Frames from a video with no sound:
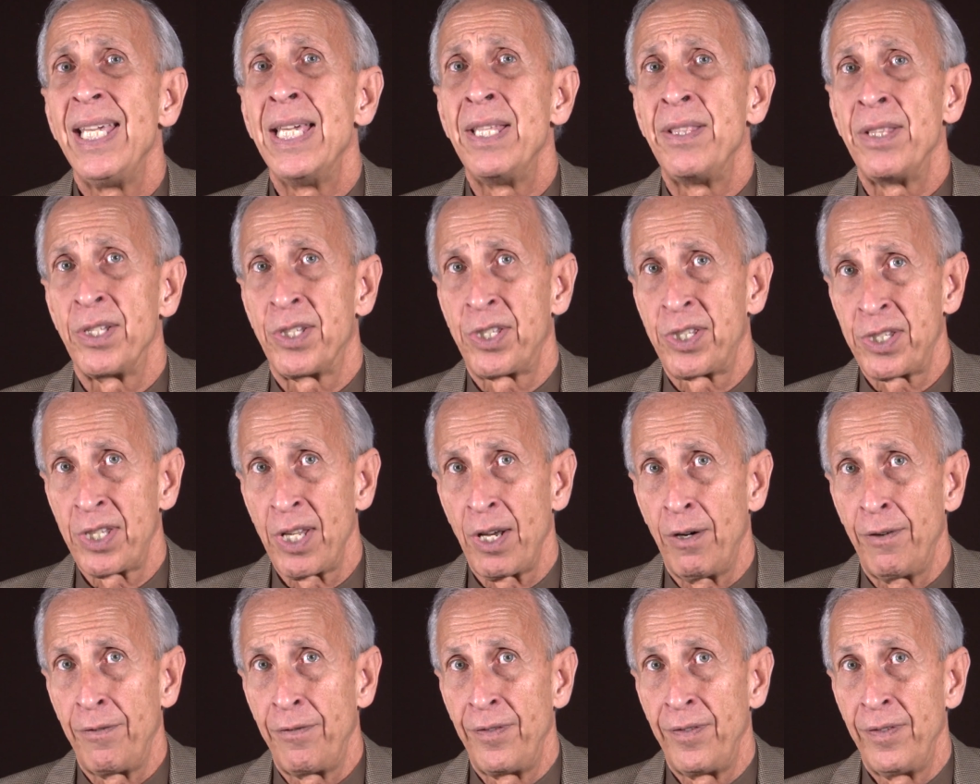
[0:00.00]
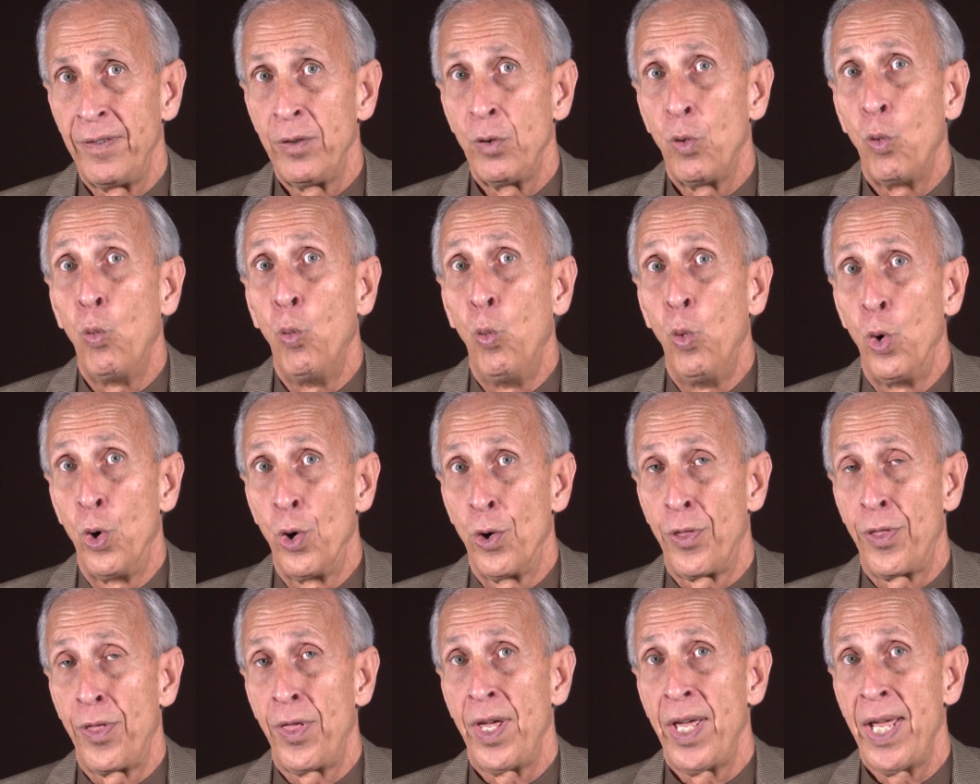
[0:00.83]
in the
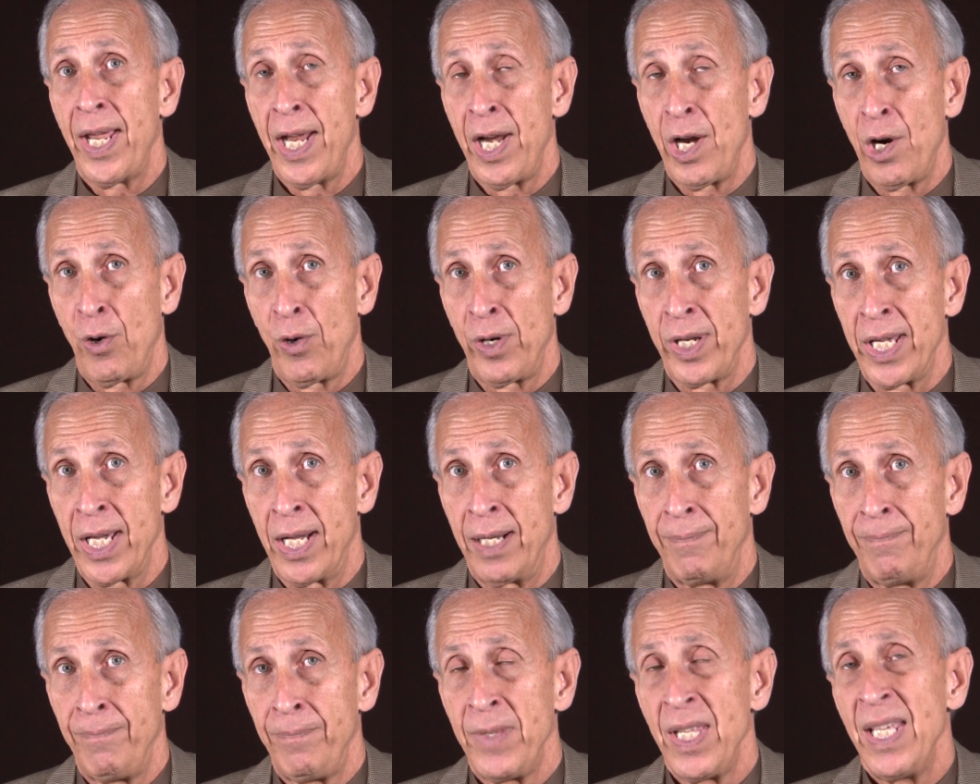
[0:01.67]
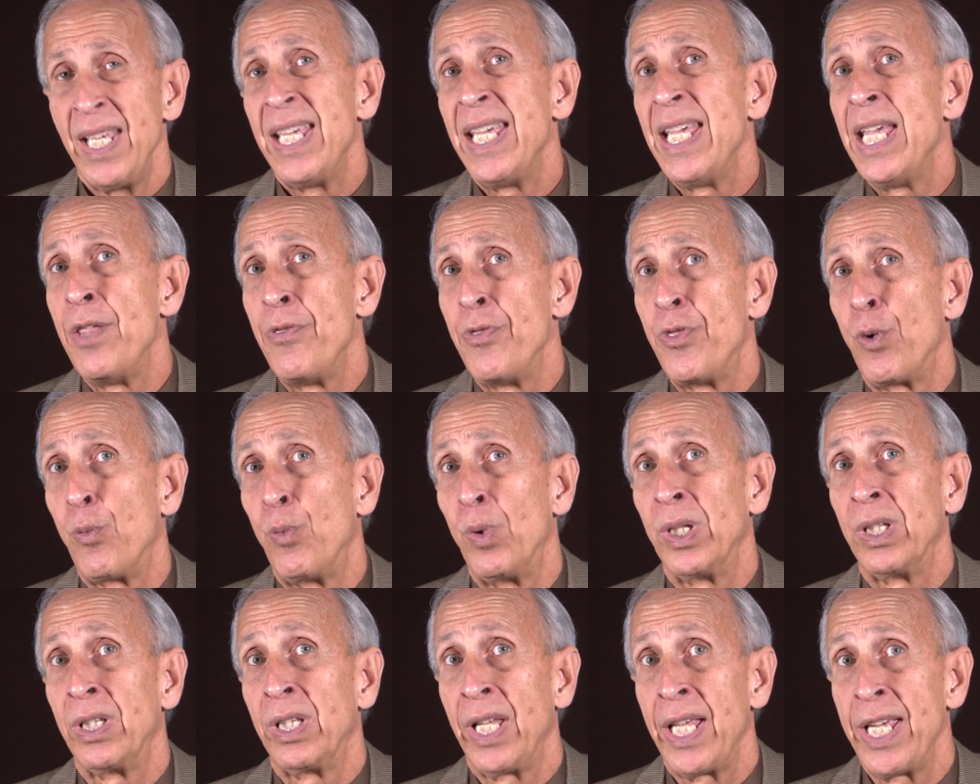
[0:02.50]
self-worth area, in the
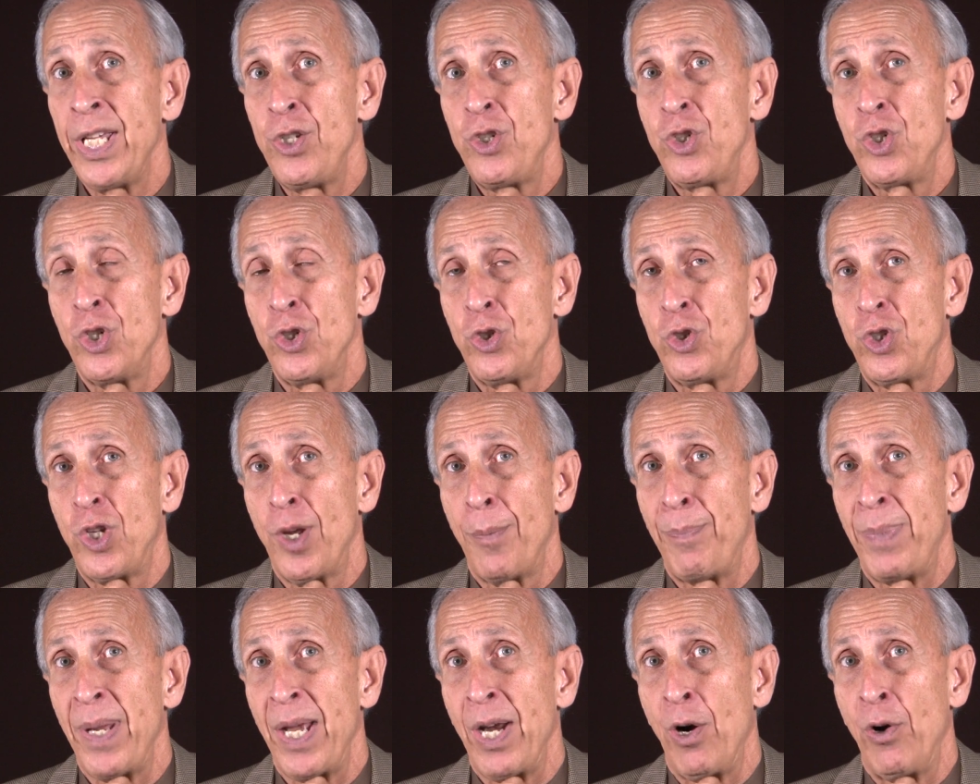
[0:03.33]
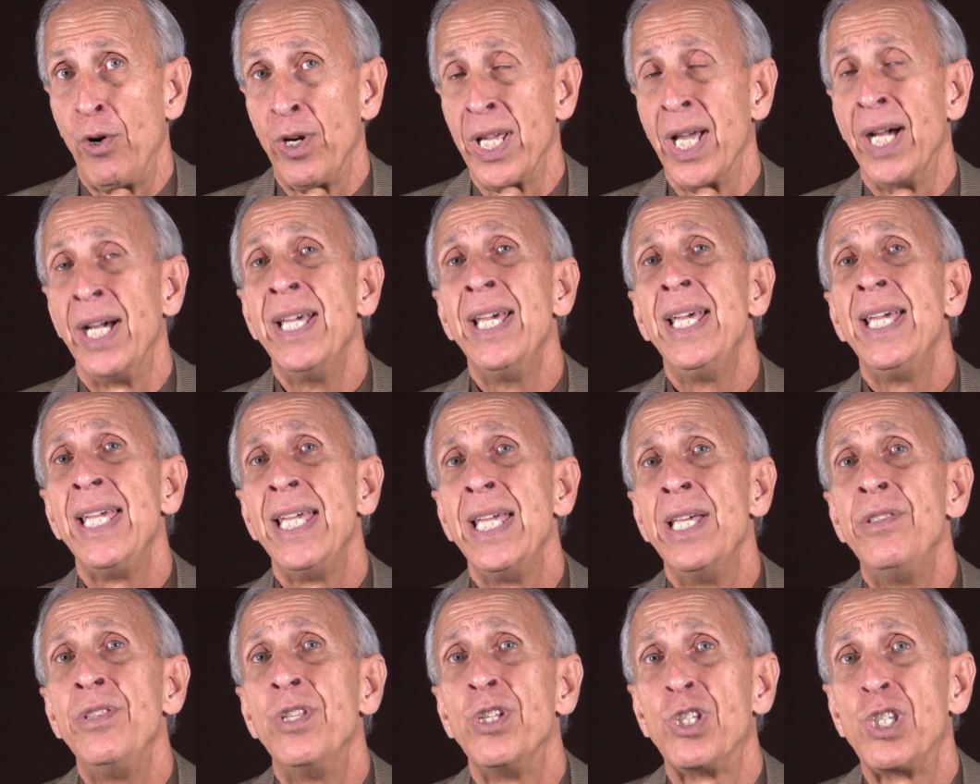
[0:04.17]
relationship area,
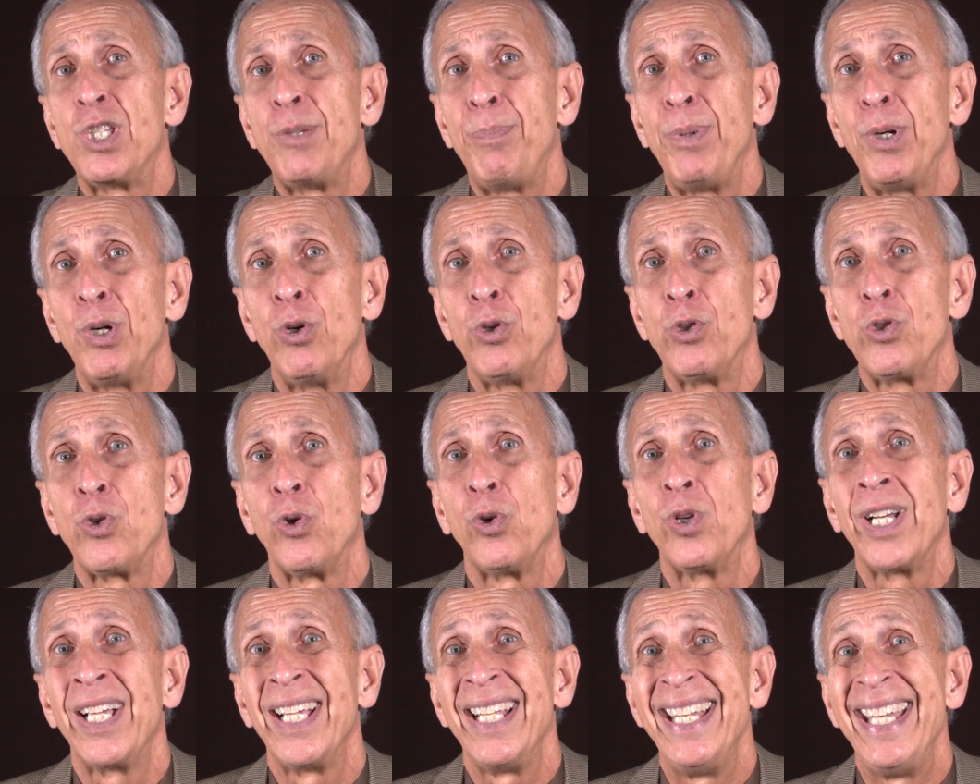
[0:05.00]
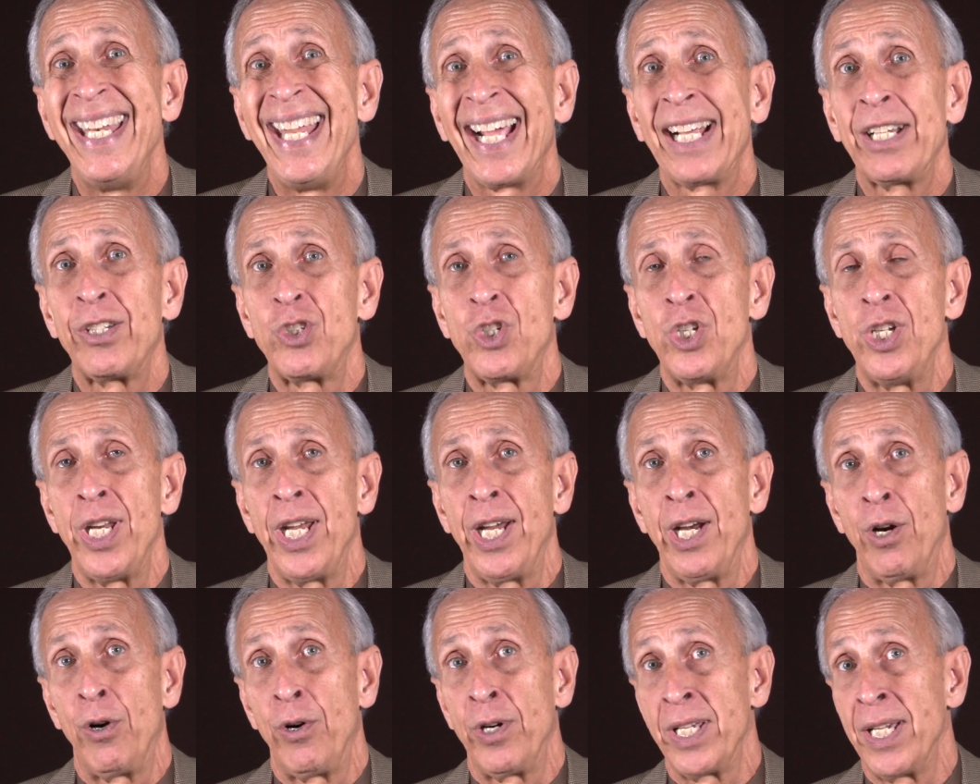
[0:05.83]
in the spiritual connection
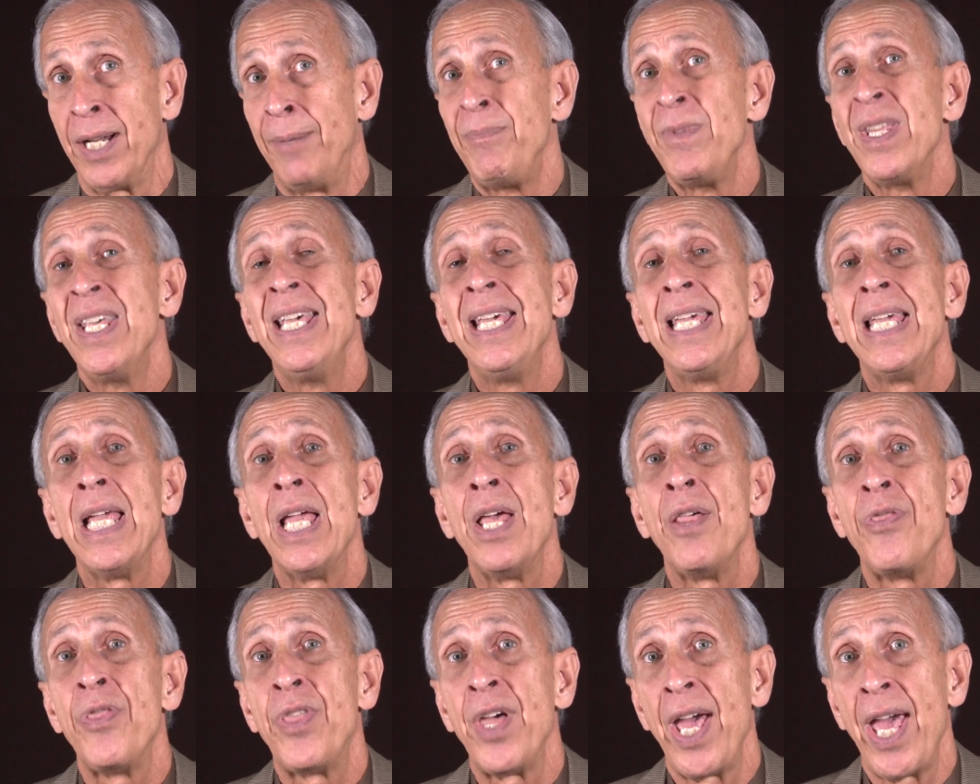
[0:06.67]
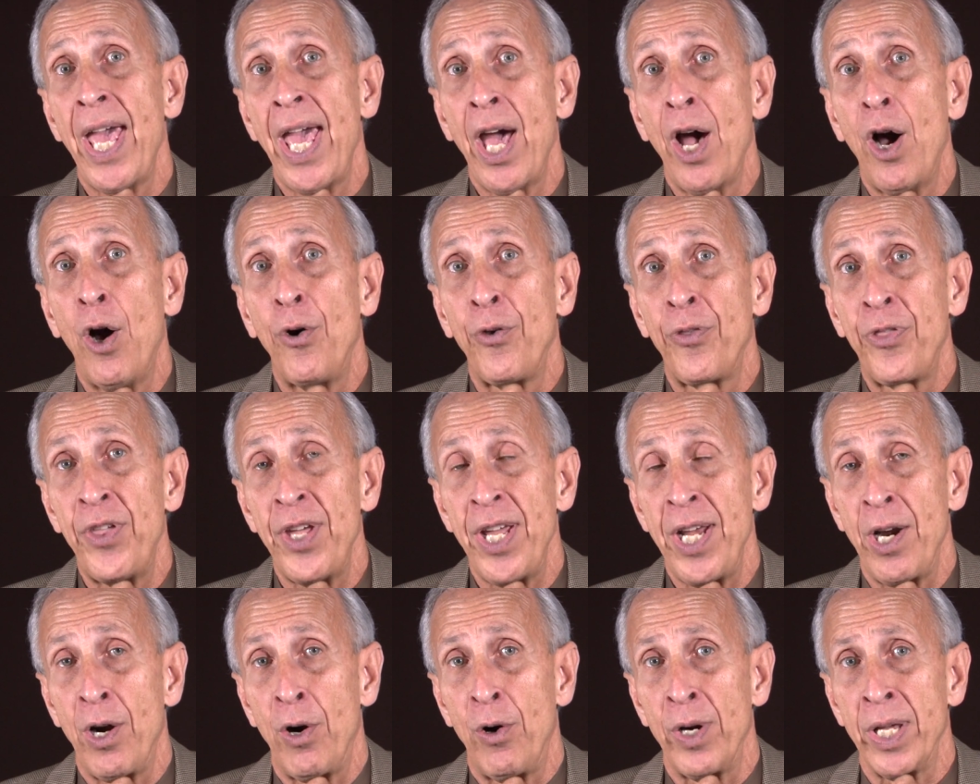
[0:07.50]
area, in the health
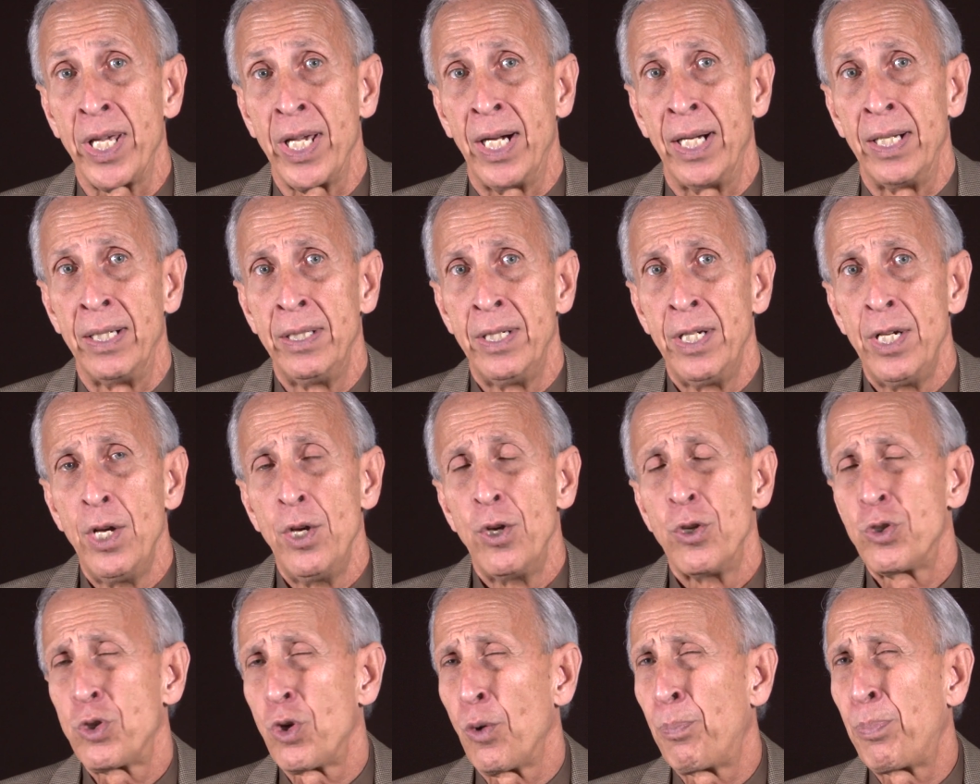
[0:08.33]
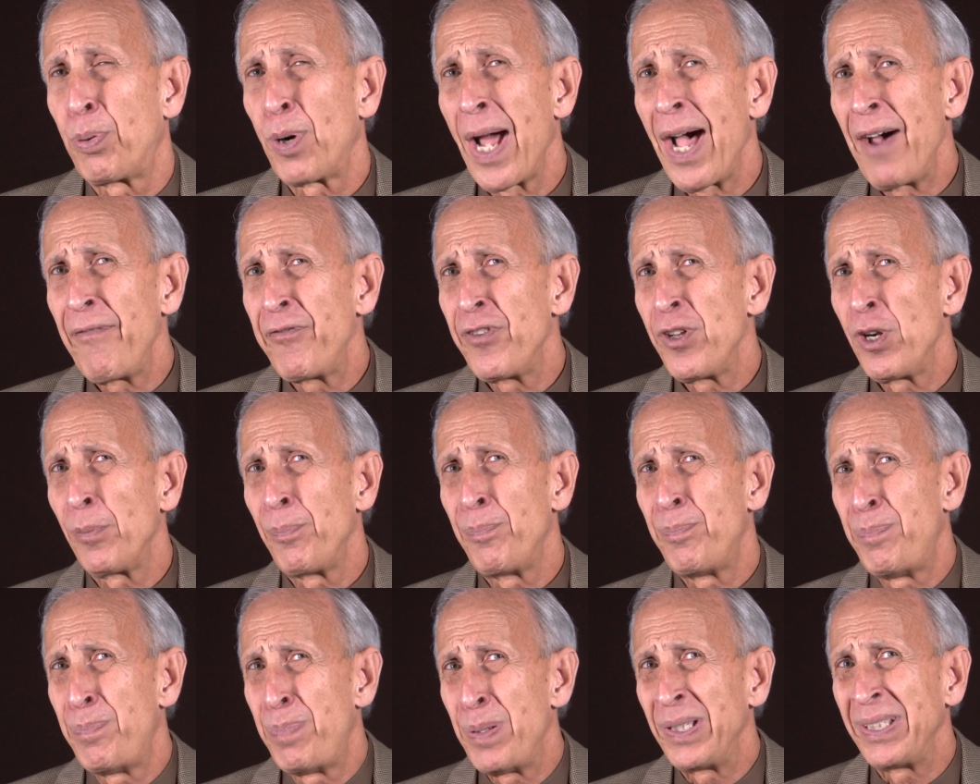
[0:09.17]
area. So
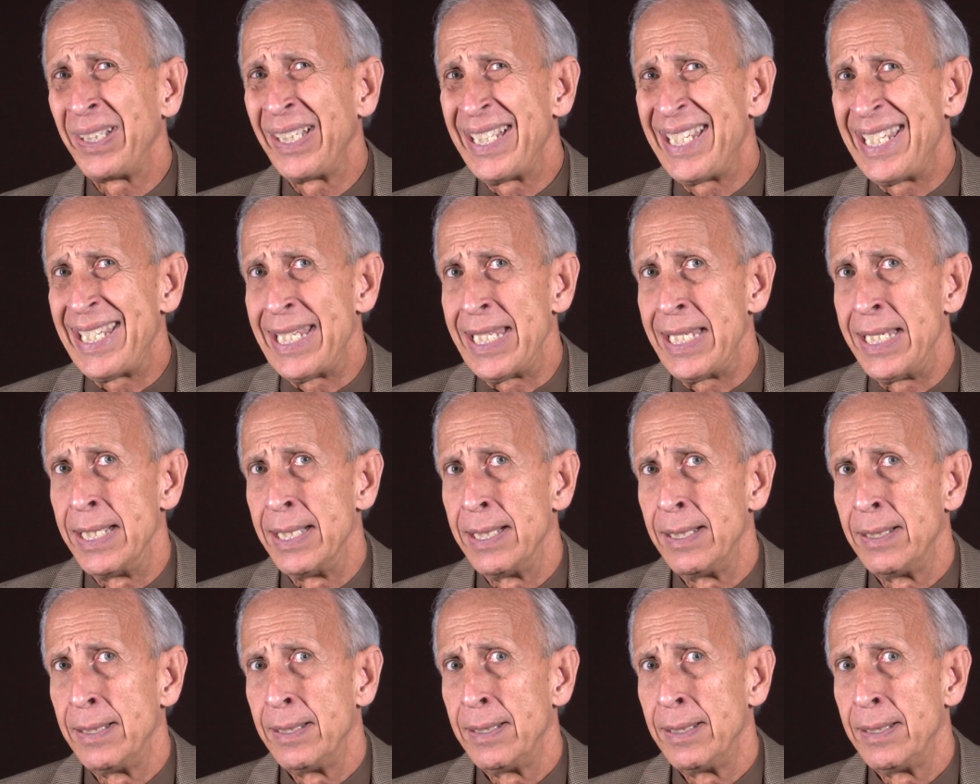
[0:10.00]
profitability